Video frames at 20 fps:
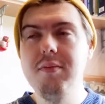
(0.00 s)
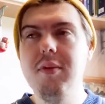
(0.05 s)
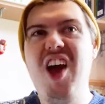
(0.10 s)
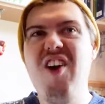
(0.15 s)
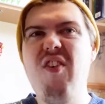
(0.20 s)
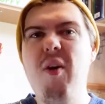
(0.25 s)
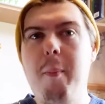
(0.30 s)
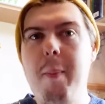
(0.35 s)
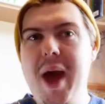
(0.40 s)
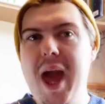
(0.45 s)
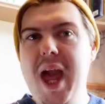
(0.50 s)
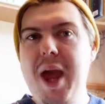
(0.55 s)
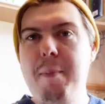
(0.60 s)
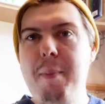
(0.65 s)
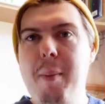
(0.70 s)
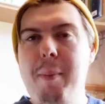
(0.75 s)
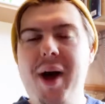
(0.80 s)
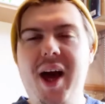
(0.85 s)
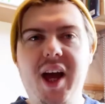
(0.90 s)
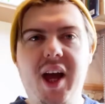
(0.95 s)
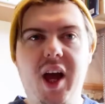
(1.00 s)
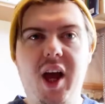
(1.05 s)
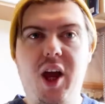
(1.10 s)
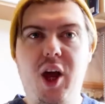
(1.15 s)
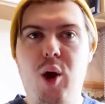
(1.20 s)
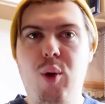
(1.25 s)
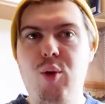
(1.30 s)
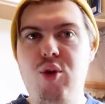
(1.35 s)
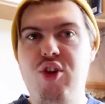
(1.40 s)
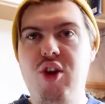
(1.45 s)
If a paperback
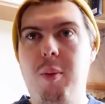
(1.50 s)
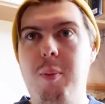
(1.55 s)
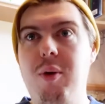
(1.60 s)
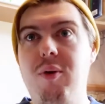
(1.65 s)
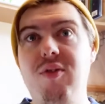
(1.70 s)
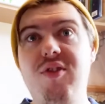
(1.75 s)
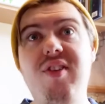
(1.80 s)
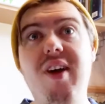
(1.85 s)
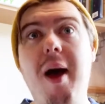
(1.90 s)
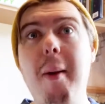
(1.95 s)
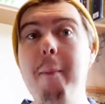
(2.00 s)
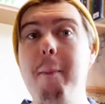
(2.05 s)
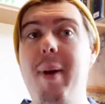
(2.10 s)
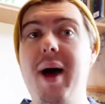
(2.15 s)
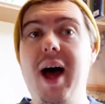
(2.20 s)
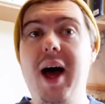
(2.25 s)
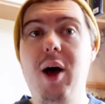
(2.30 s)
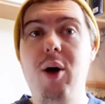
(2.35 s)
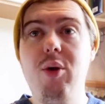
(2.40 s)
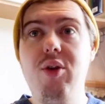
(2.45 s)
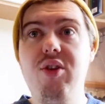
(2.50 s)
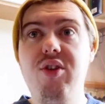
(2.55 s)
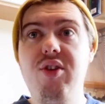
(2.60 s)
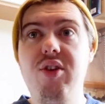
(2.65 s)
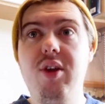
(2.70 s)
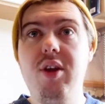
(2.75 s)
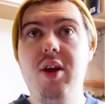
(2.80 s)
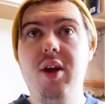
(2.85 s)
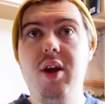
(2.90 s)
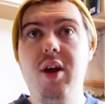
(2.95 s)
goes above
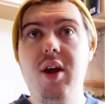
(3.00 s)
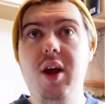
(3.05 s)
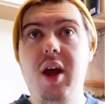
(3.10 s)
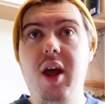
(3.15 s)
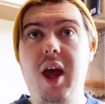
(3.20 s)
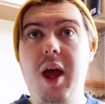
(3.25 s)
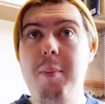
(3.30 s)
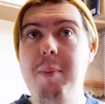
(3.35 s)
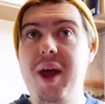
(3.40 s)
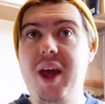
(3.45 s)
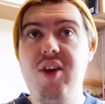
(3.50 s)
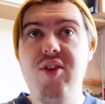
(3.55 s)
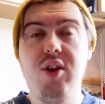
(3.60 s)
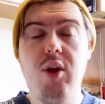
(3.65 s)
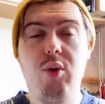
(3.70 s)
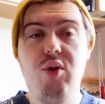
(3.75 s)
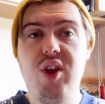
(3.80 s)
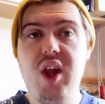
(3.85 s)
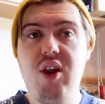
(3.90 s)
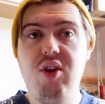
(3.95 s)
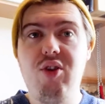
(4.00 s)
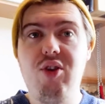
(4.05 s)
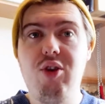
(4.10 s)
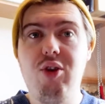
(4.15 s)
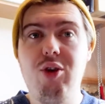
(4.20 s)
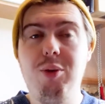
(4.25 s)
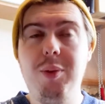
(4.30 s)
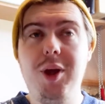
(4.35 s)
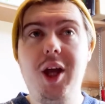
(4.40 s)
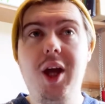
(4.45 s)
£10, it makes no sense
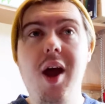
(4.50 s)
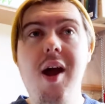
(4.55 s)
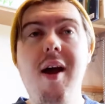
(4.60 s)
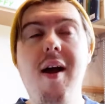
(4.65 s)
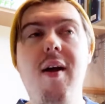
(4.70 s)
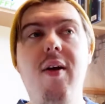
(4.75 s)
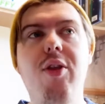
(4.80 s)
to me.